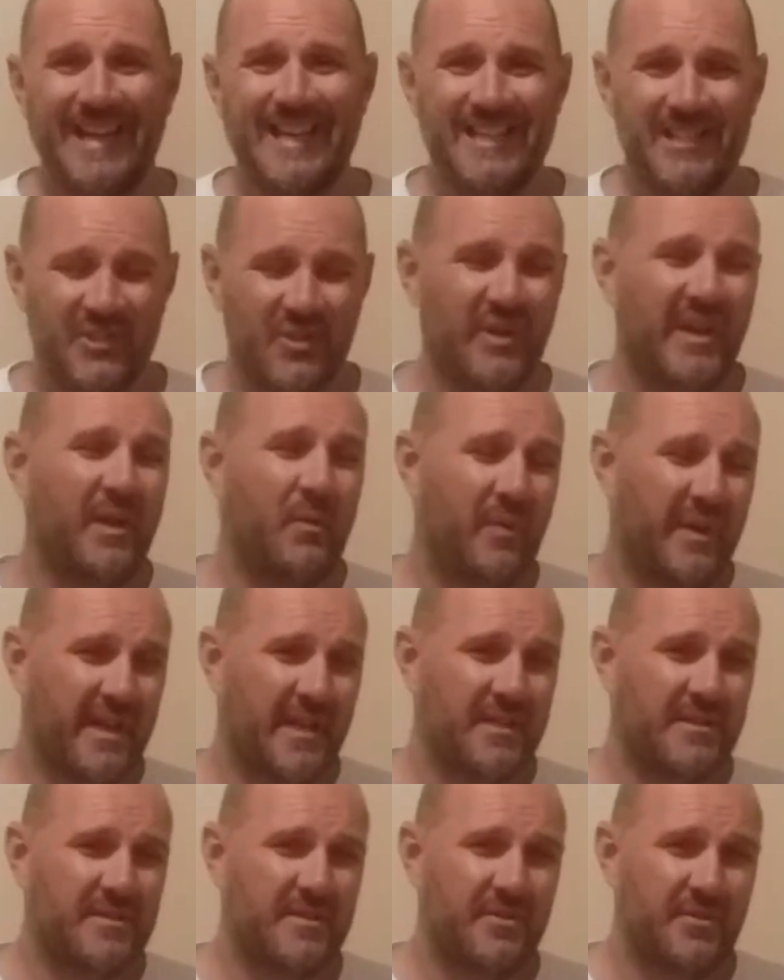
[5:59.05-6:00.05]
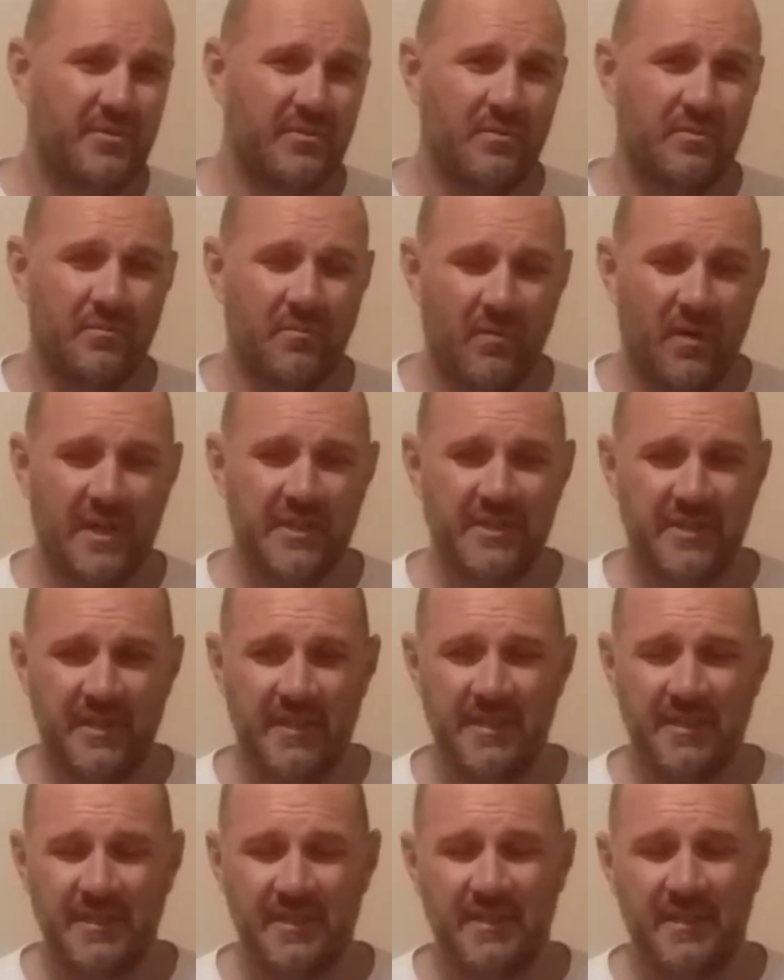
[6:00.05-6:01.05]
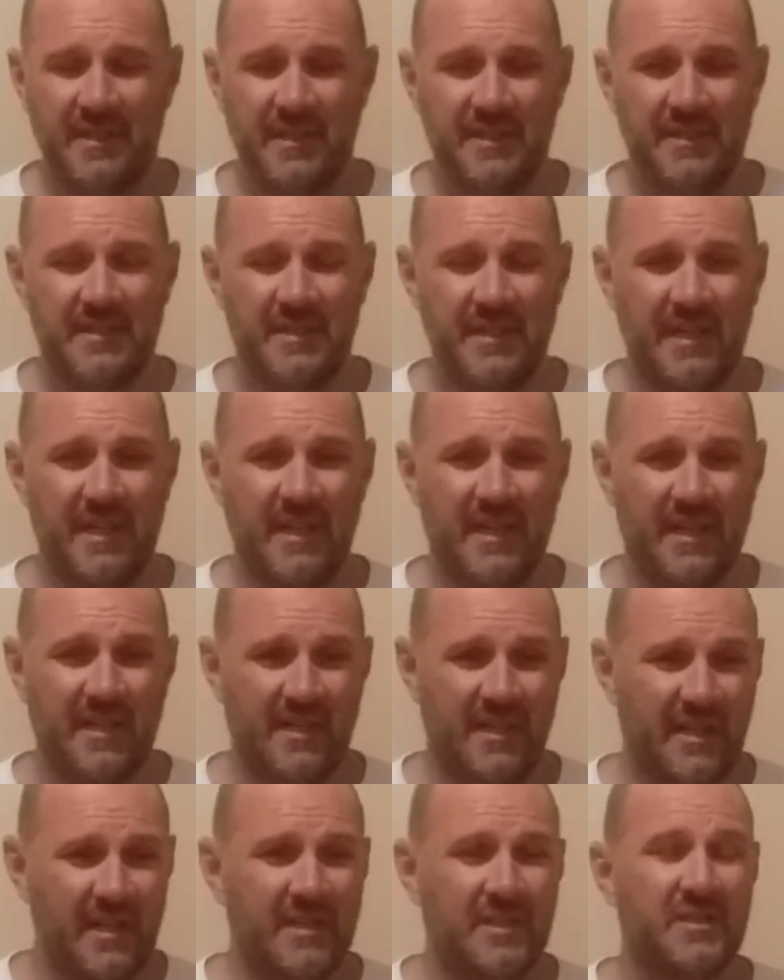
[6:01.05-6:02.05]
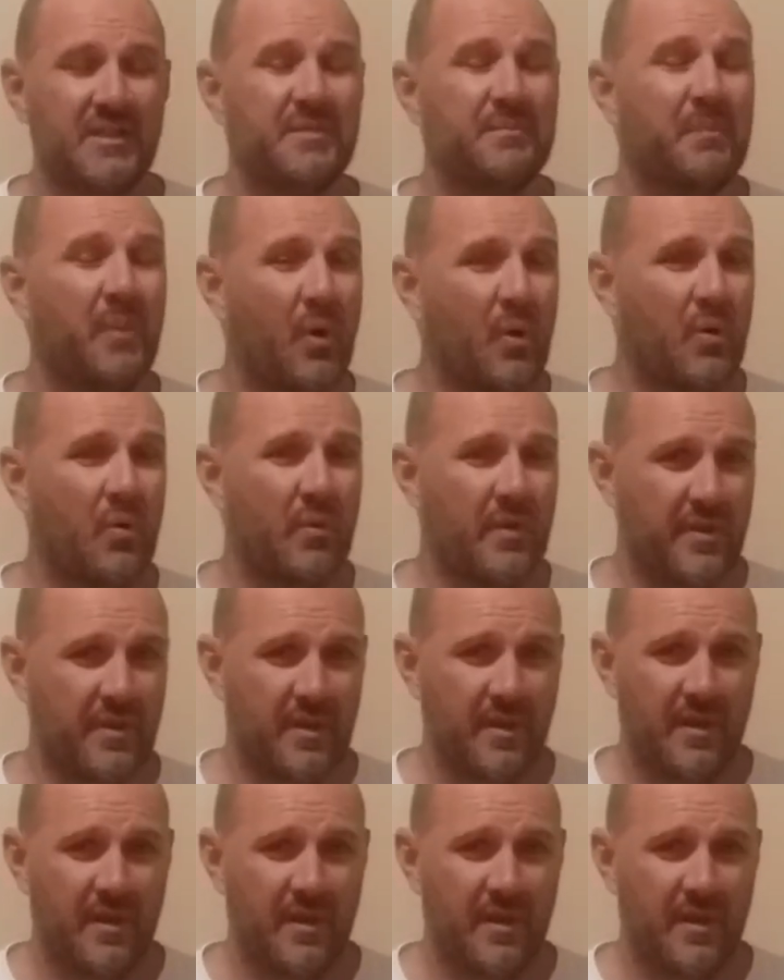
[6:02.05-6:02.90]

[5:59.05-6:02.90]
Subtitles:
So he went into Washington, D.C., and he spoke with